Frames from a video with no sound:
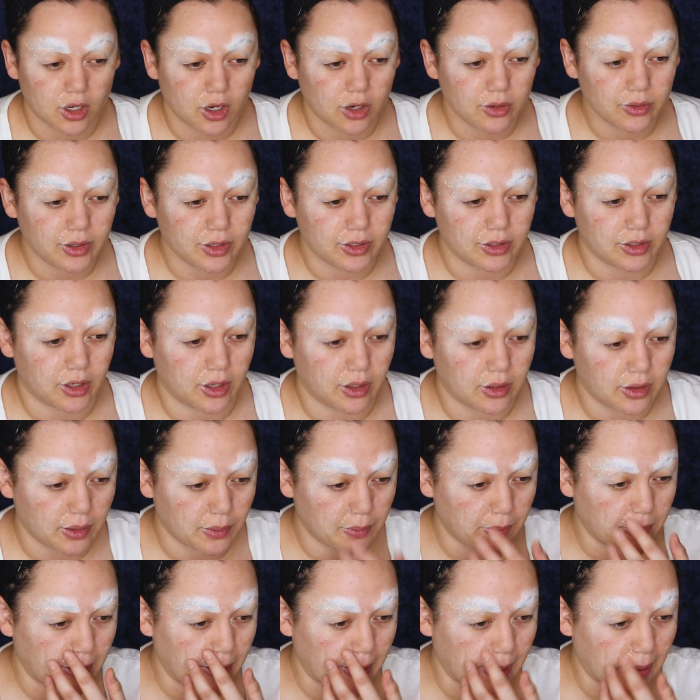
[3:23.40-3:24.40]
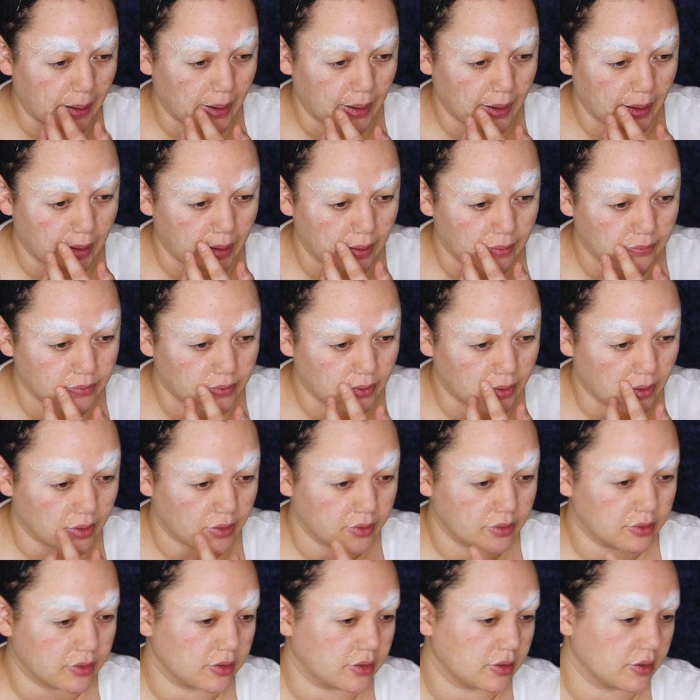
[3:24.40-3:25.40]
All right, now that we have
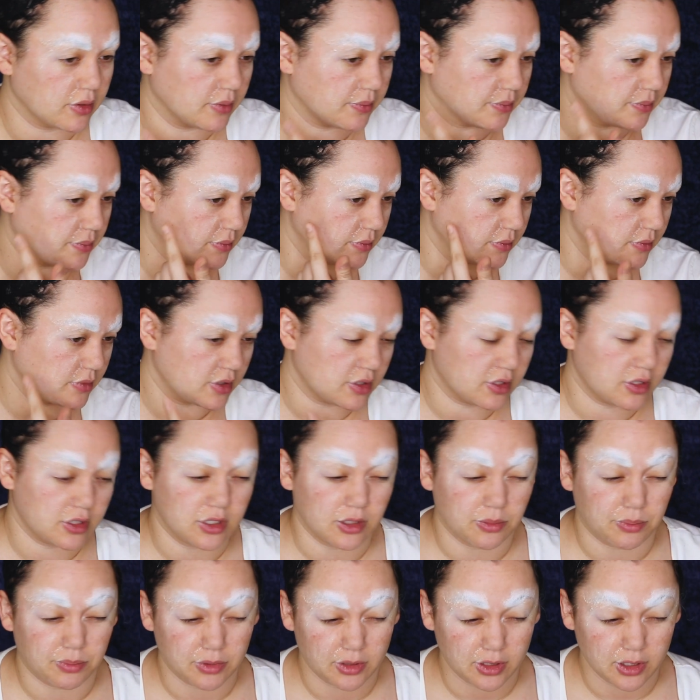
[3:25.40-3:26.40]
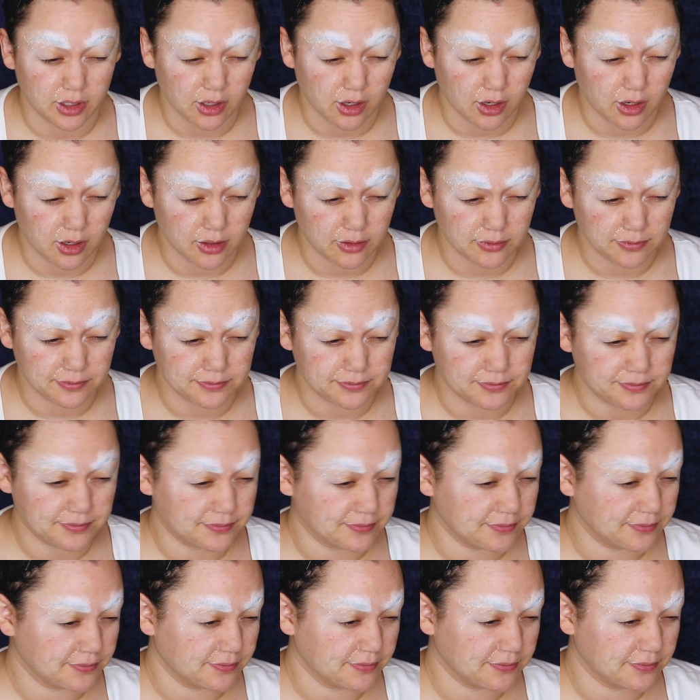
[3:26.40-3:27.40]
all the stippling on,
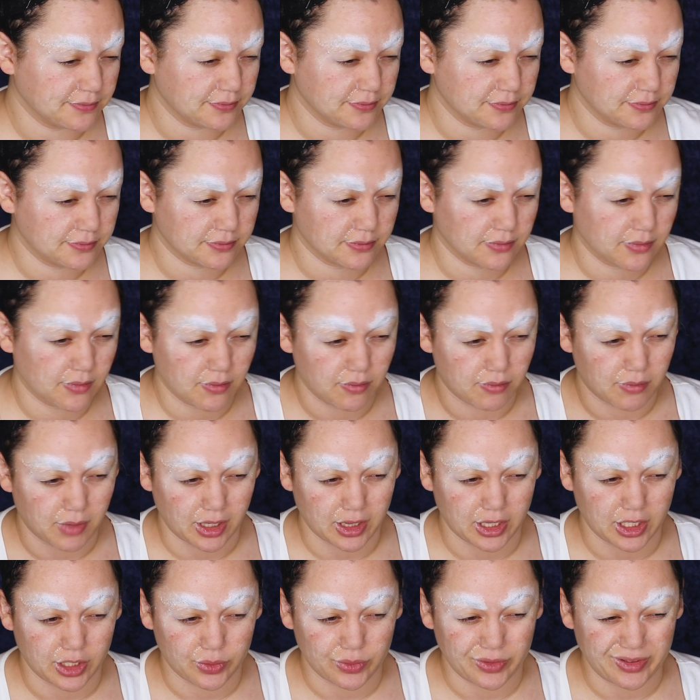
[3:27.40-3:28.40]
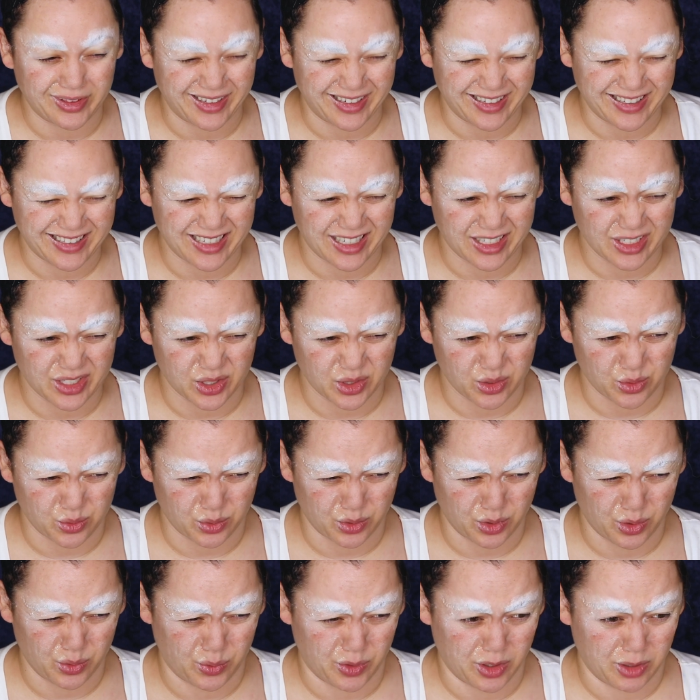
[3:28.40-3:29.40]
my liquid latex is
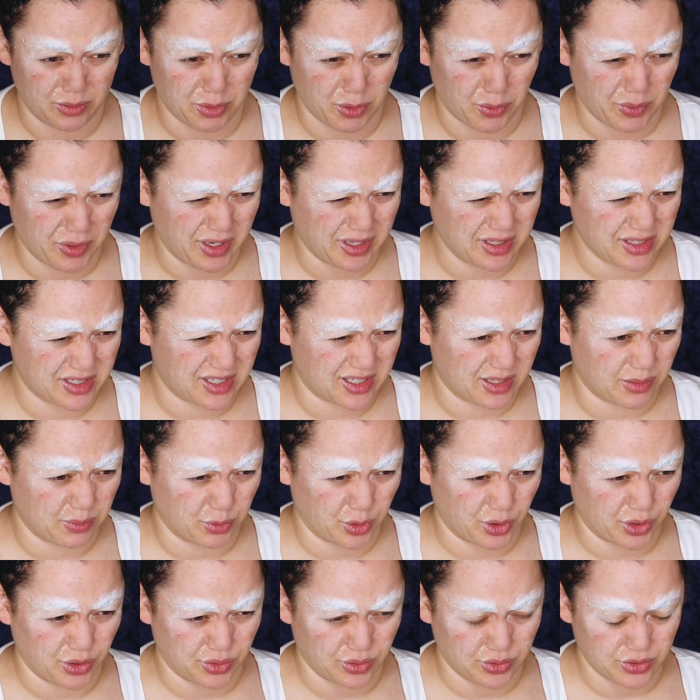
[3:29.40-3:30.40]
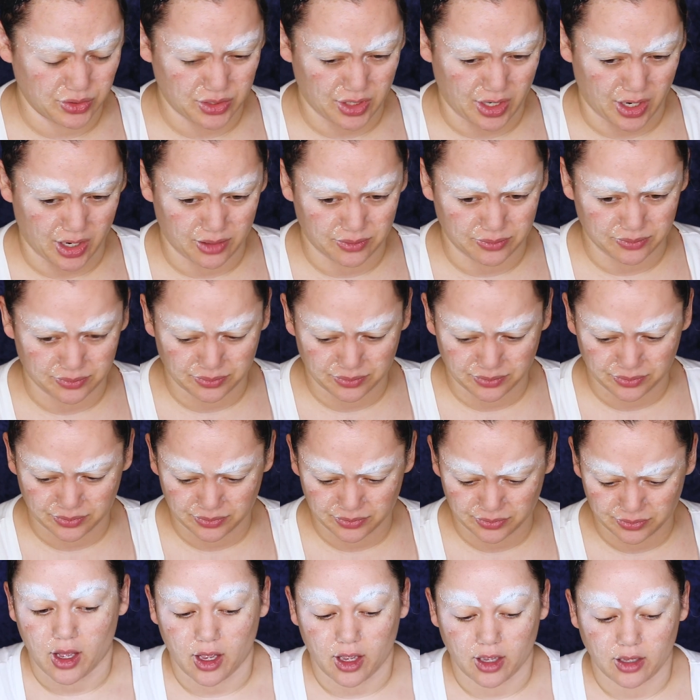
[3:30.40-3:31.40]
really weird, but we got some wrinkles down.
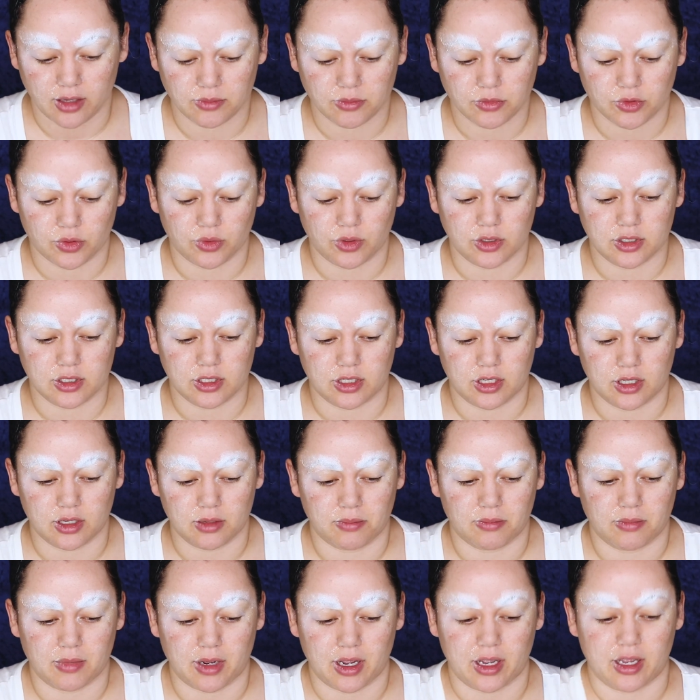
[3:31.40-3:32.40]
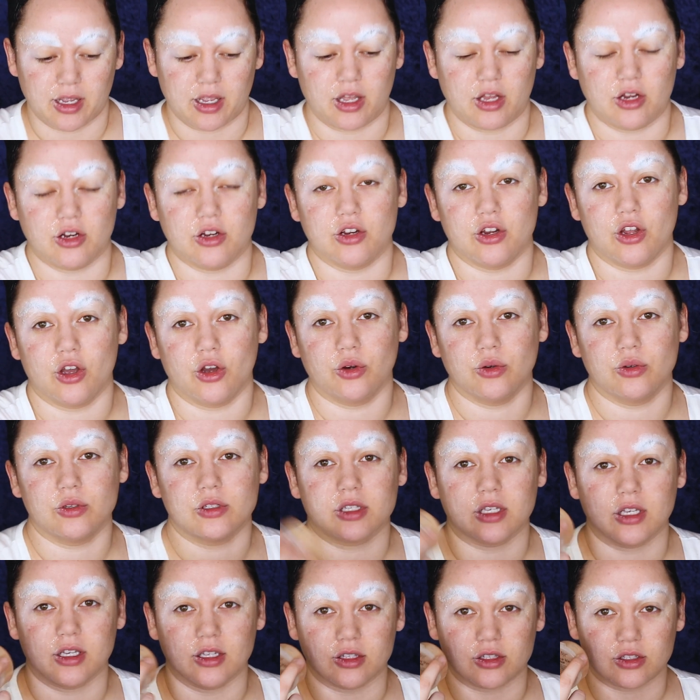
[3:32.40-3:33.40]
I am going to get my
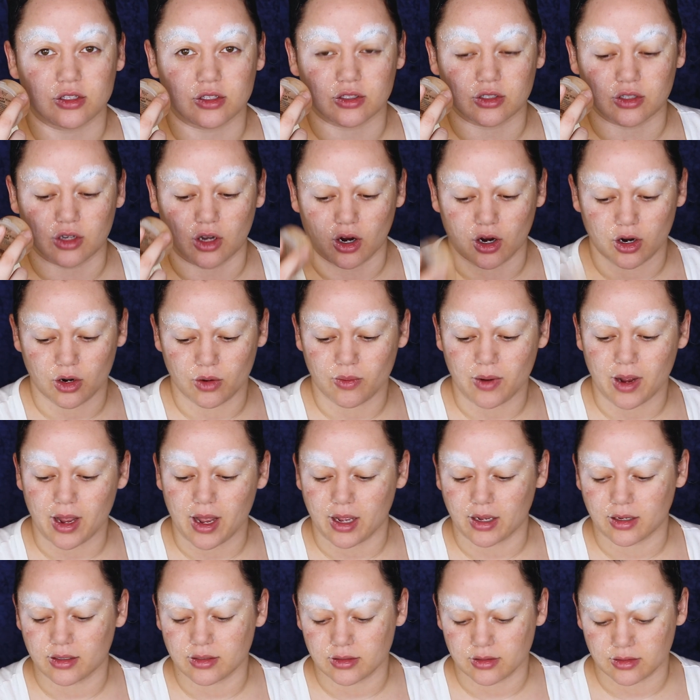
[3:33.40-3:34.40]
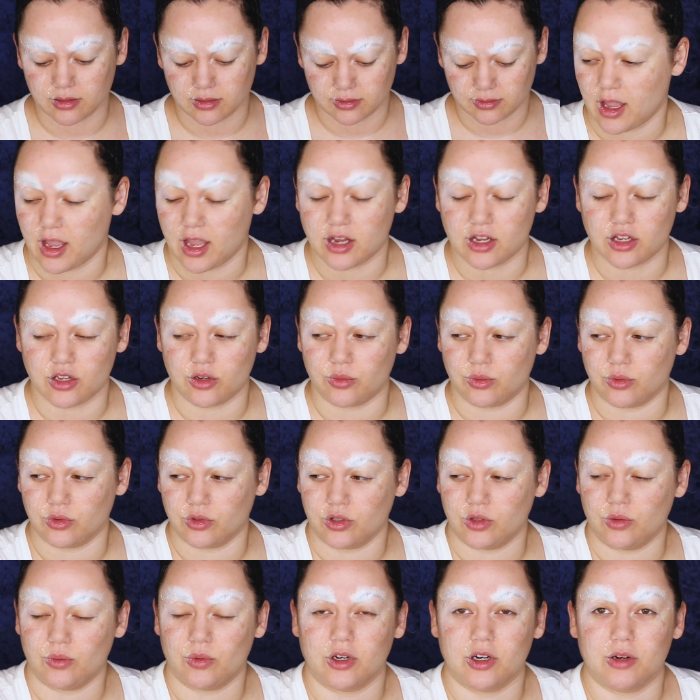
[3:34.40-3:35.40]
nose and scar wax, and you
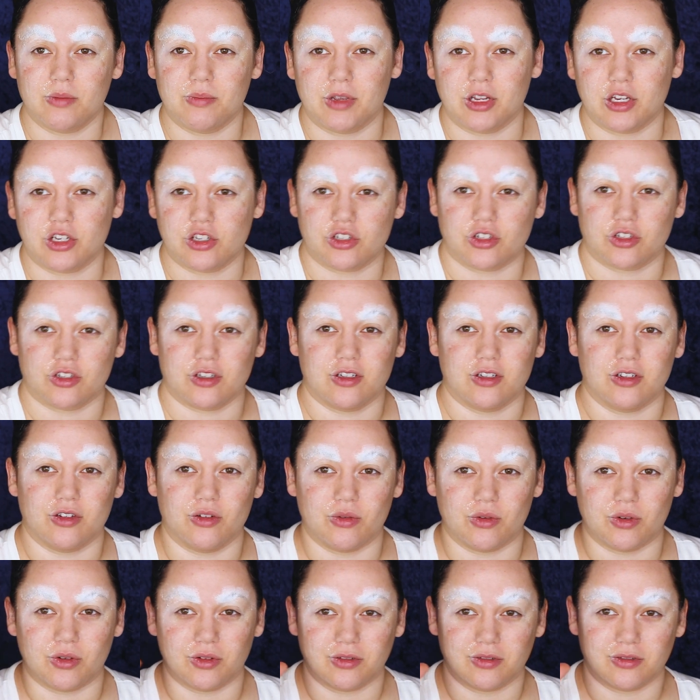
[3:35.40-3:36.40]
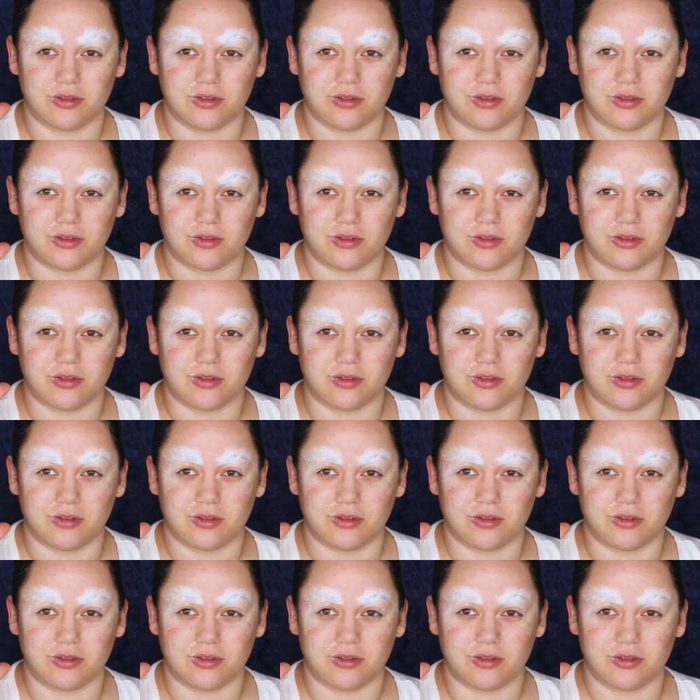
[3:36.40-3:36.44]
really want to make sure you,